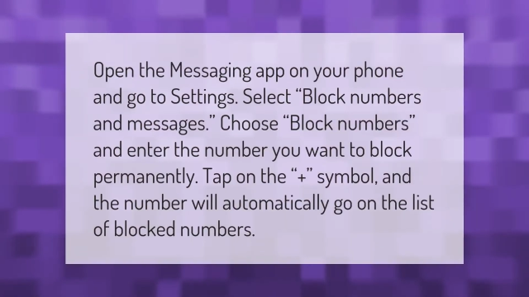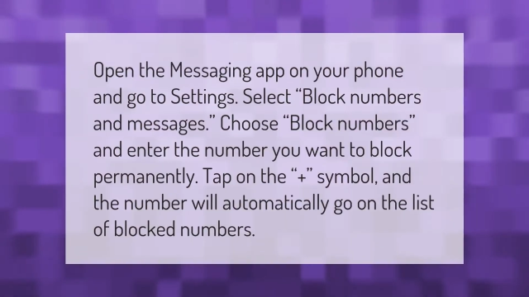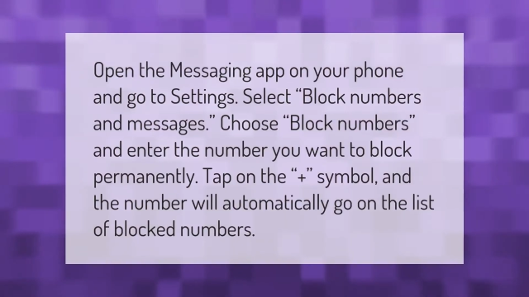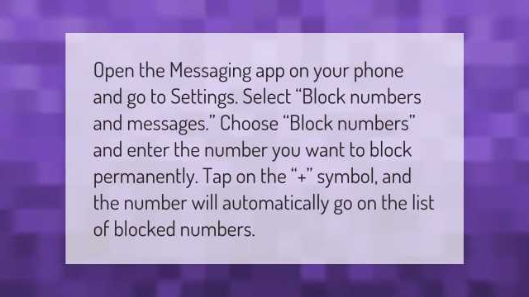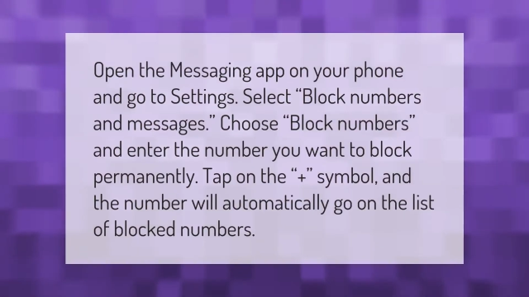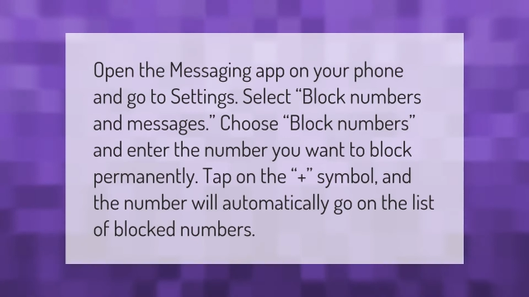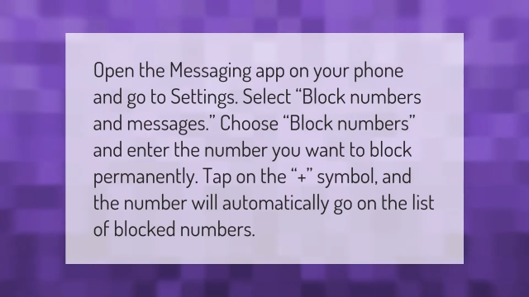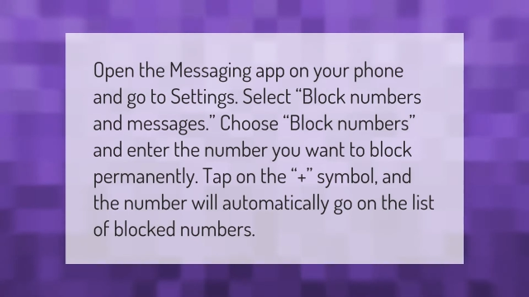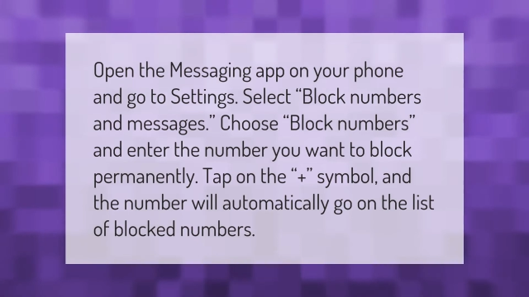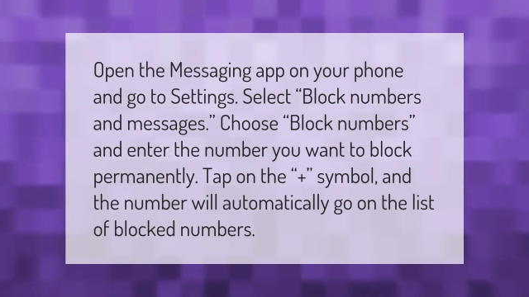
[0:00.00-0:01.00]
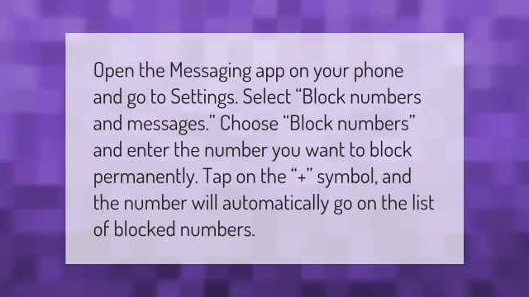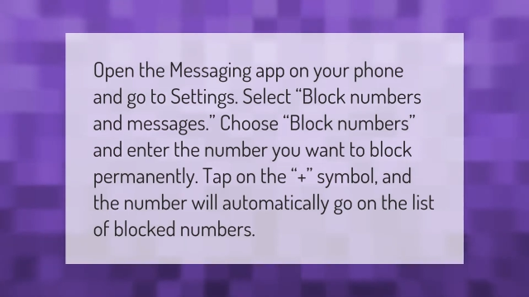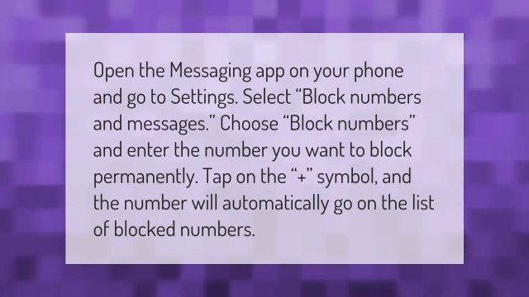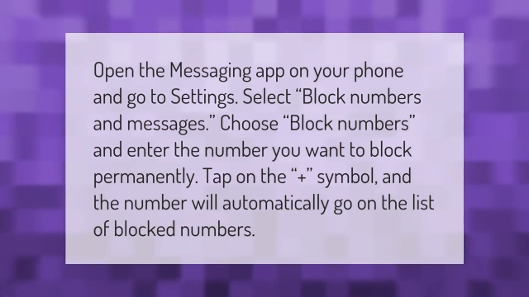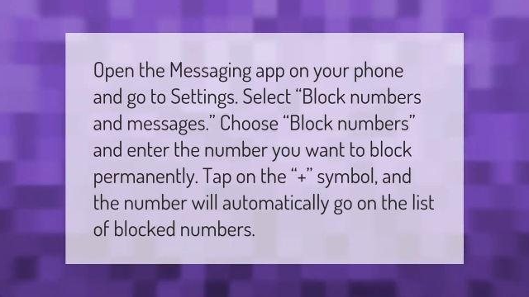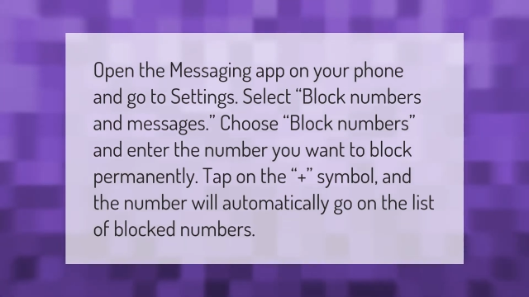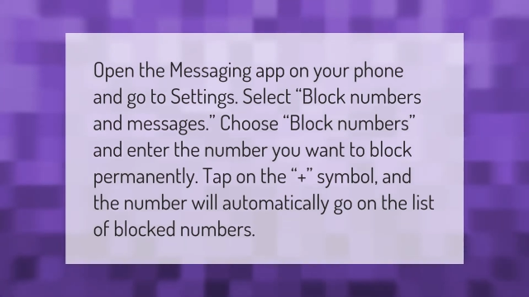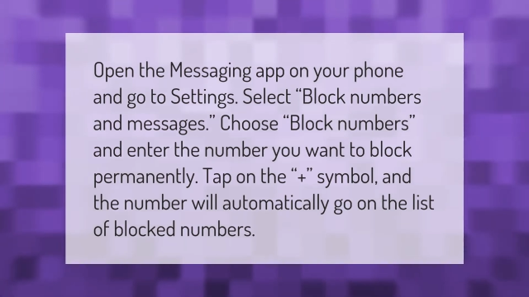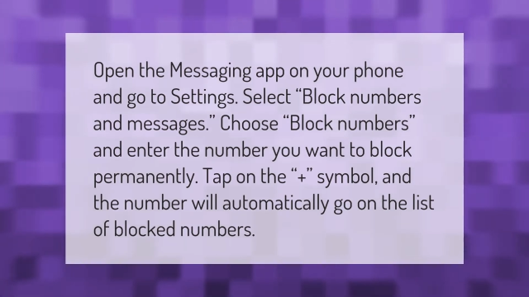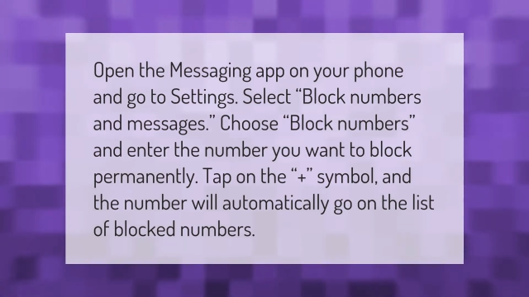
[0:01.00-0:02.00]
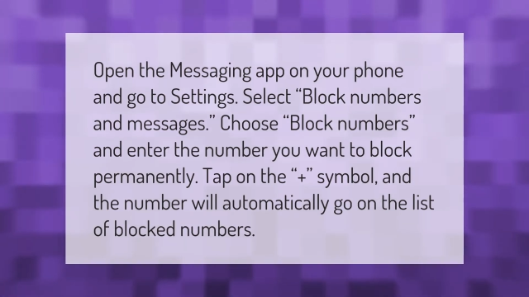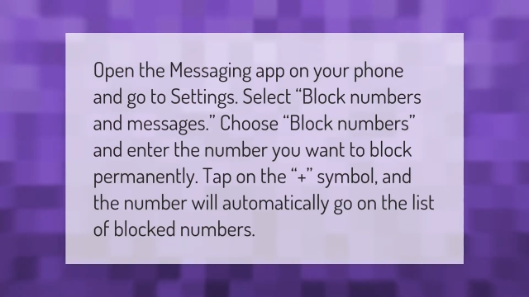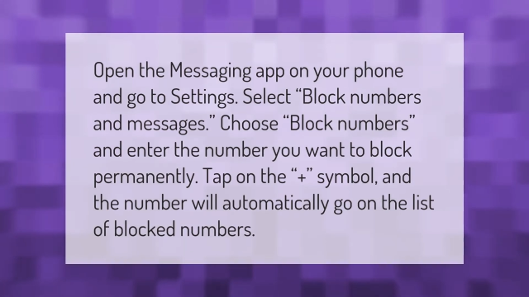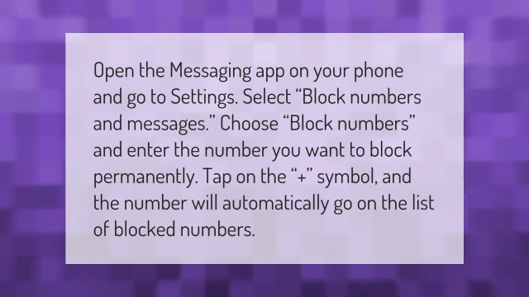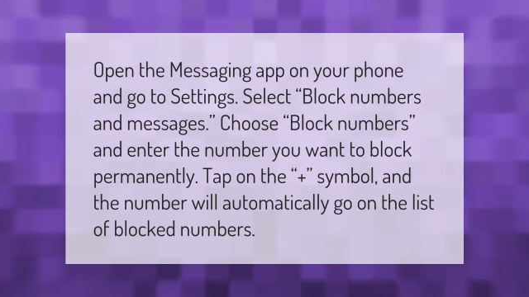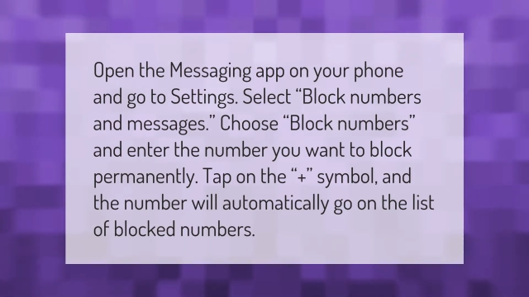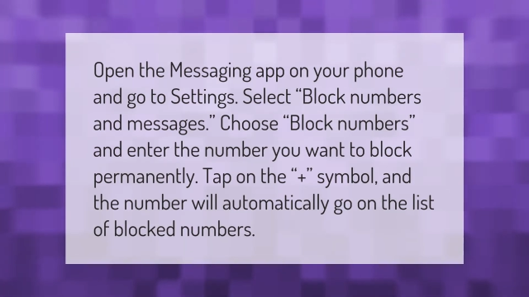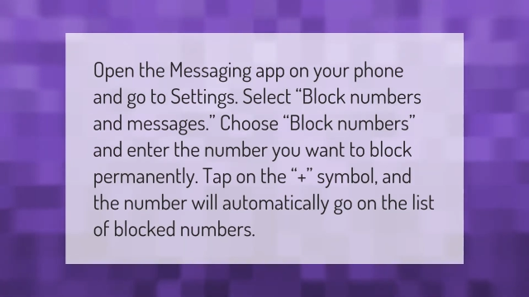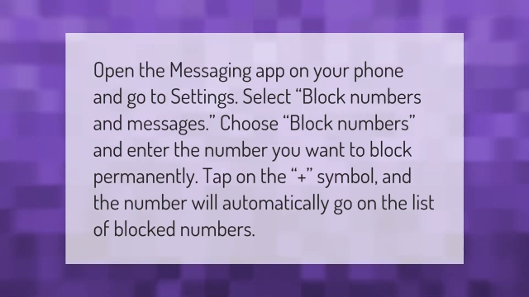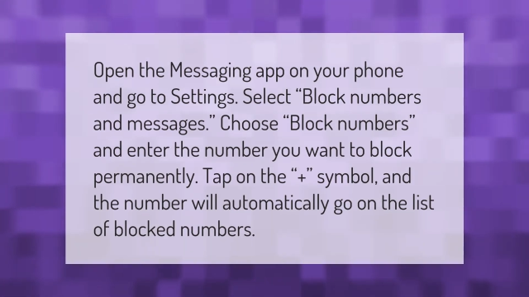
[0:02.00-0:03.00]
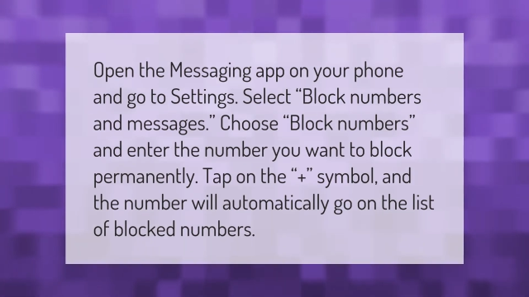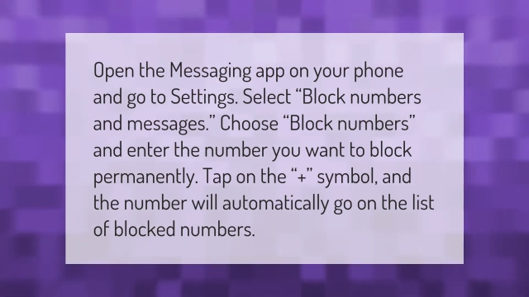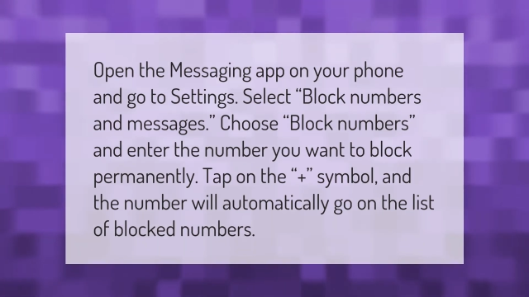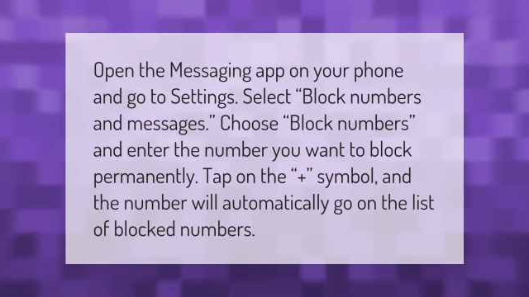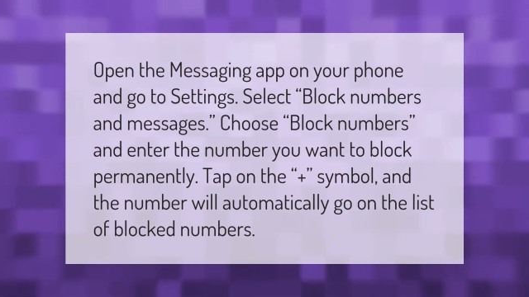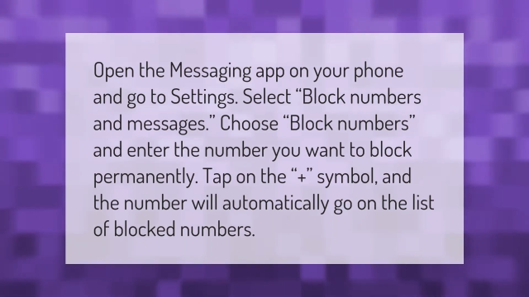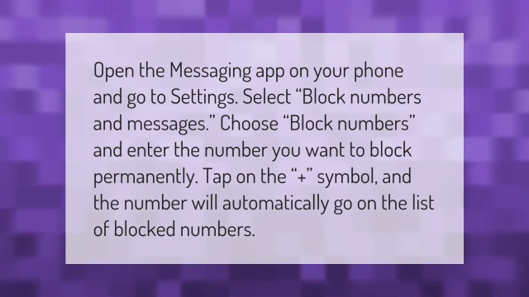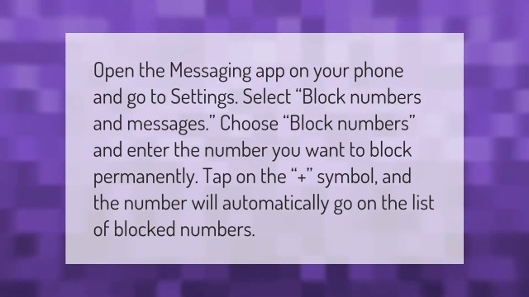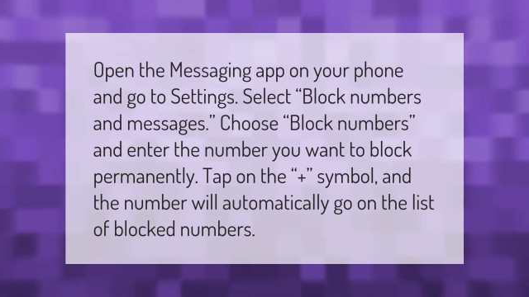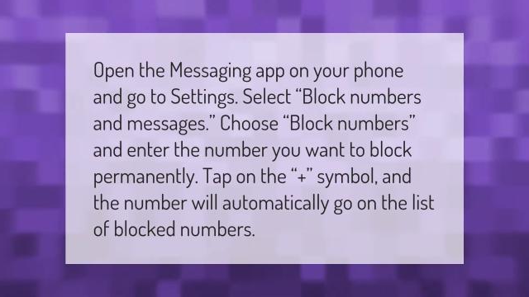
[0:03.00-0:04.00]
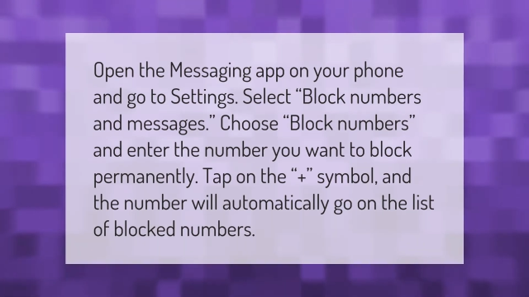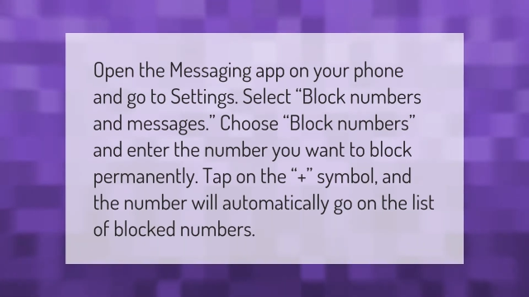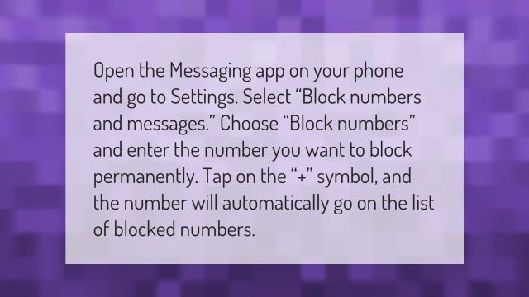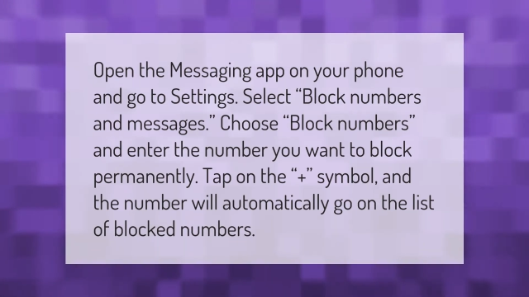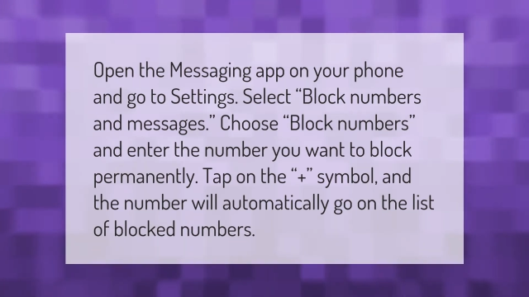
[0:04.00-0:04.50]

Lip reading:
(no speaker visible)